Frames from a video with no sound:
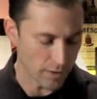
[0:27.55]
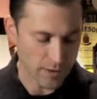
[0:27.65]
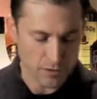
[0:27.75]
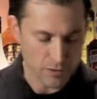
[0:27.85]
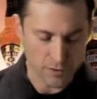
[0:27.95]

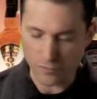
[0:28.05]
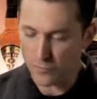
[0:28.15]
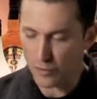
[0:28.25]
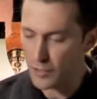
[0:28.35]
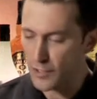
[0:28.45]
Now you can do
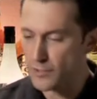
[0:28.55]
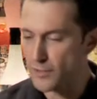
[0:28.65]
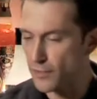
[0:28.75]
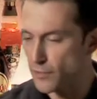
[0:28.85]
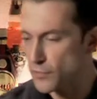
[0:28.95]
variations
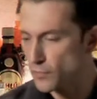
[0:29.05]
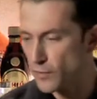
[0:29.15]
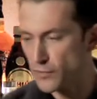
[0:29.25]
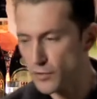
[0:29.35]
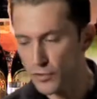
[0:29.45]
on those three
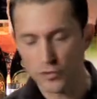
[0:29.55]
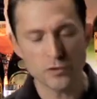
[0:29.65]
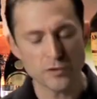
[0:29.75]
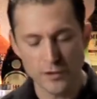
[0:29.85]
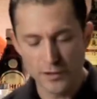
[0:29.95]
if you
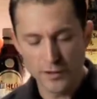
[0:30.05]
choose.